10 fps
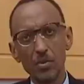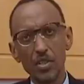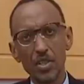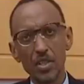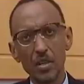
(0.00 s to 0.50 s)

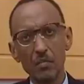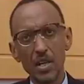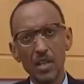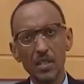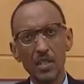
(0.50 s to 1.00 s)
which,
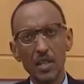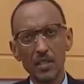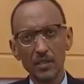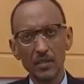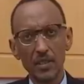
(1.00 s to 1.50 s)
among
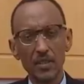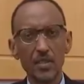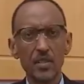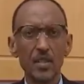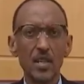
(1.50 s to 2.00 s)
other
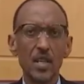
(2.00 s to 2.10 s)
things,